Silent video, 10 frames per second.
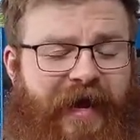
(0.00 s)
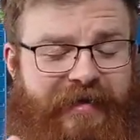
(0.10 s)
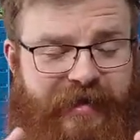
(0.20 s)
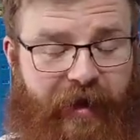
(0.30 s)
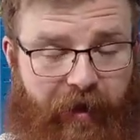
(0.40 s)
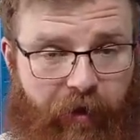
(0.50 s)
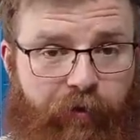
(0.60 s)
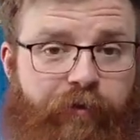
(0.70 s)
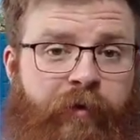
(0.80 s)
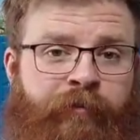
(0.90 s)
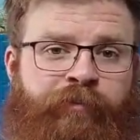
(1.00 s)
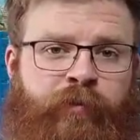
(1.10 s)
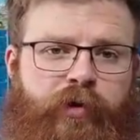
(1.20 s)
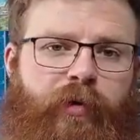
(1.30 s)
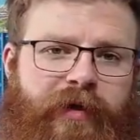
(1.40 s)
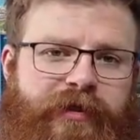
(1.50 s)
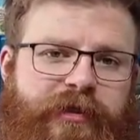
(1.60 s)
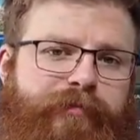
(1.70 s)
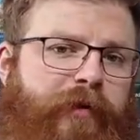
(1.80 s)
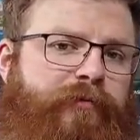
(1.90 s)
as if you had
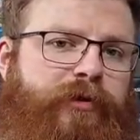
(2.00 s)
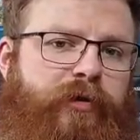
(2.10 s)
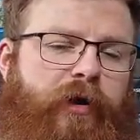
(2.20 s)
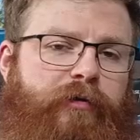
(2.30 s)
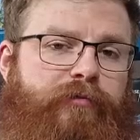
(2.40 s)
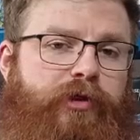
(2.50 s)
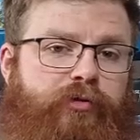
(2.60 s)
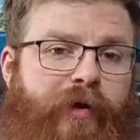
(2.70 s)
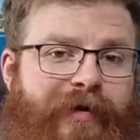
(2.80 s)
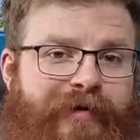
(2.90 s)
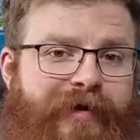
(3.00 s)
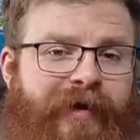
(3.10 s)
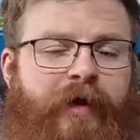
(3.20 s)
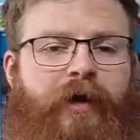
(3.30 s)
spilt your own drink